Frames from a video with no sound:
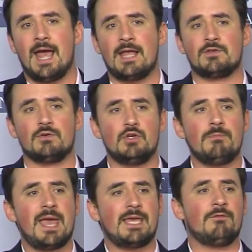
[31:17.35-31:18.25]
And so you
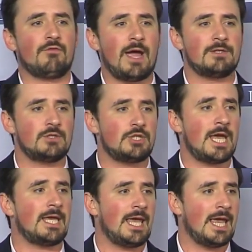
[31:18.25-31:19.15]
making friends and
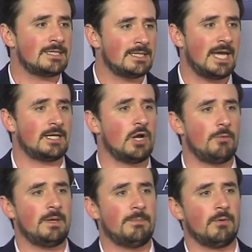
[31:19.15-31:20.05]
shaking hands and getting to know
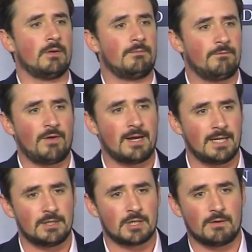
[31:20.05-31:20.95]
people and friending
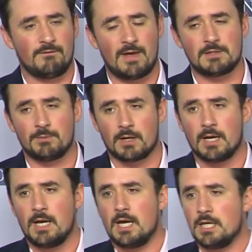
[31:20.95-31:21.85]
each other on Facebook,
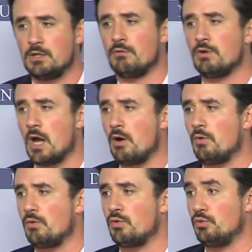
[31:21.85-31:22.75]
you don't know
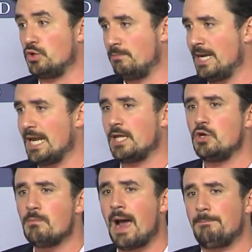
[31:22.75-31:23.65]
who you're meeting.
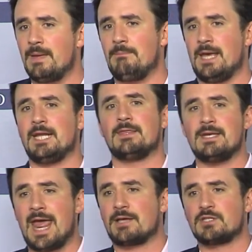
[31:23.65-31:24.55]
You might be meeting the
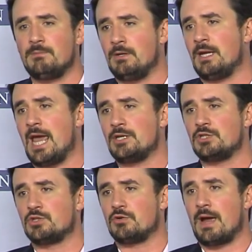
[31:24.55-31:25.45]
next
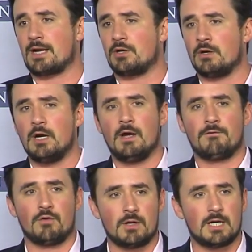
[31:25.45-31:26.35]
communications director
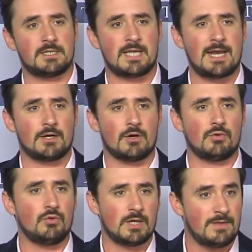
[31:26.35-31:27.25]
for a senator
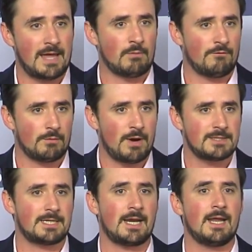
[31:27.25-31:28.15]
who could then run for
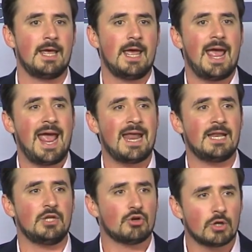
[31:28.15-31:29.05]
president,
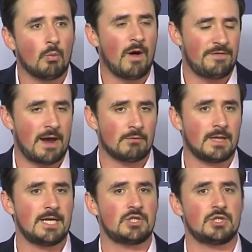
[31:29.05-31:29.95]
and you're going to want that
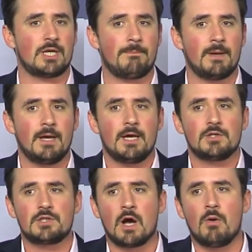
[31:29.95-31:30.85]
relationship.
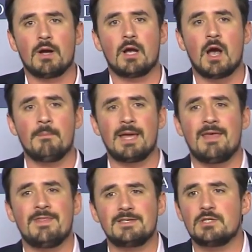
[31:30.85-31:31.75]
So come
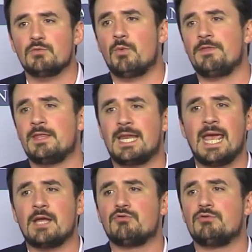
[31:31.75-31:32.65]
and this is one thing that
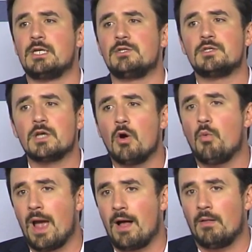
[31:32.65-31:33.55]
Andrew did so
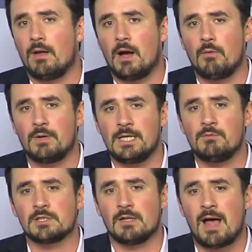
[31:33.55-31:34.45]
well uh, when he
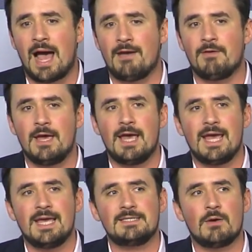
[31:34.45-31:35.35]
was alive
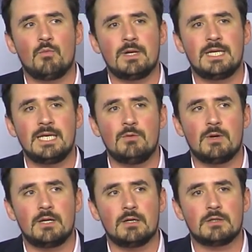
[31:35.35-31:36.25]
is that when he
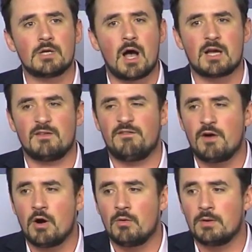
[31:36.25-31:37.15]
would talk on the
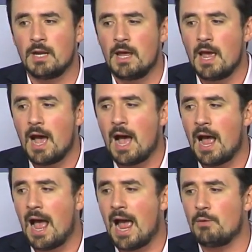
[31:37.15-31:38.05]
phone,
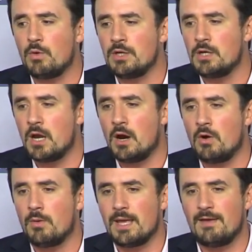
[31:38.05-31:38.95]
I, I wouldn't
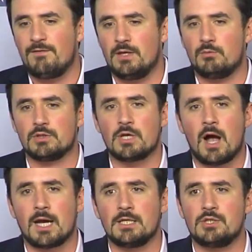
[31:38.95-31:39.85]
know if he was
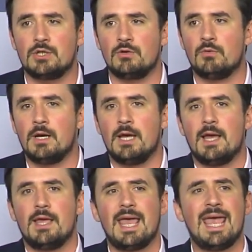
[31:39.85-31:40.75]
talking to
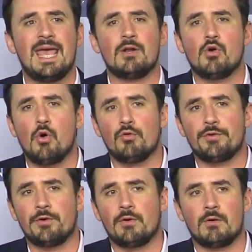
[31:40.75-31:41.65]
Ann
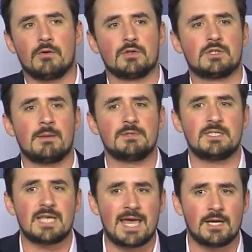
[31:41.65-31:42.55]
Coulter or some
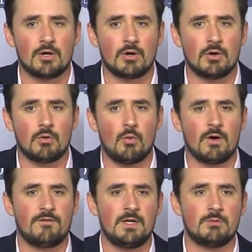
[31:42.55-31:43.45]
senator
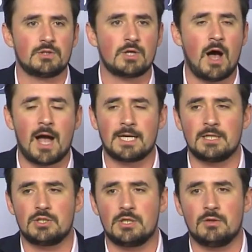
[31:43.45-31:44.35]
or if he was
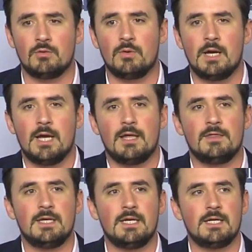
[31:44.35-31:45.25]
talking to
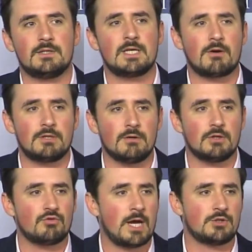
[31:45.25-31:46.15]
the secretary
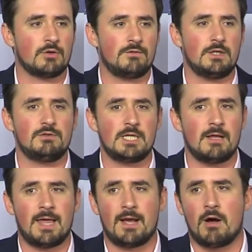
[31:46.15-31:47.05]
treasurer of the
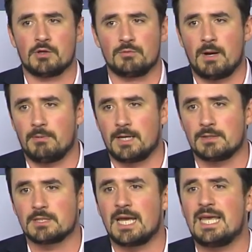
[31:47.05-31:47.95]
UCLA College
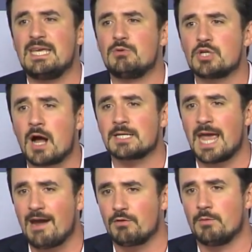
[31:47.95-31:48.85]
Republicans. Like he would talk
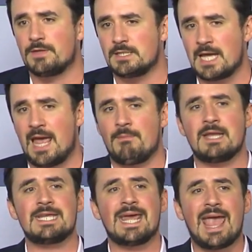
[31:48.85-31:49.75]
to everyone the same
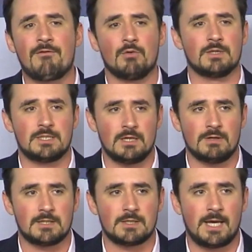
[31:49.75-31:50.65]
and take everyone
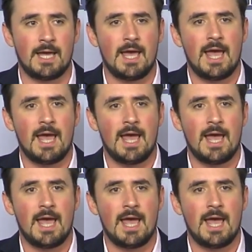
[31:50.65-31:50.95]
seriously.